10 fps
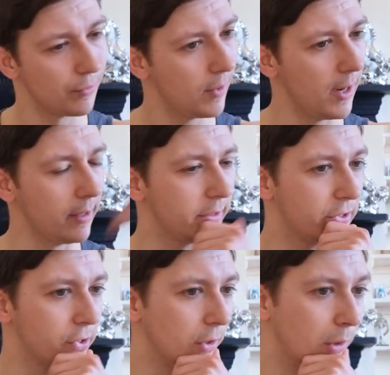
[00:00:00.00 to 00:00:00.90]
All right,
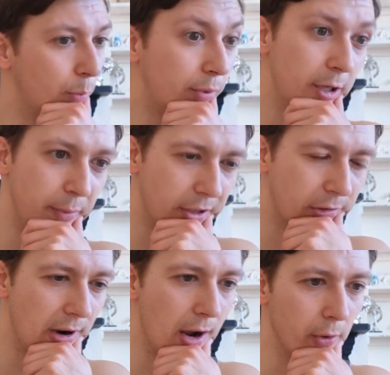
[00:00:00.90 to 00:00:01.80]
so pretty big
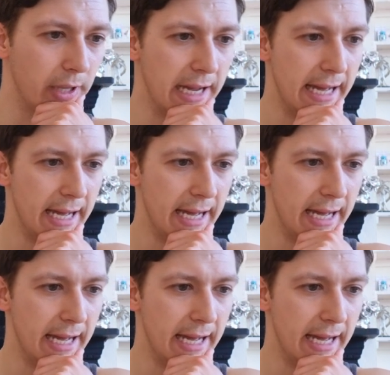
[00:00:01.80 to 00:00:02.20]
crown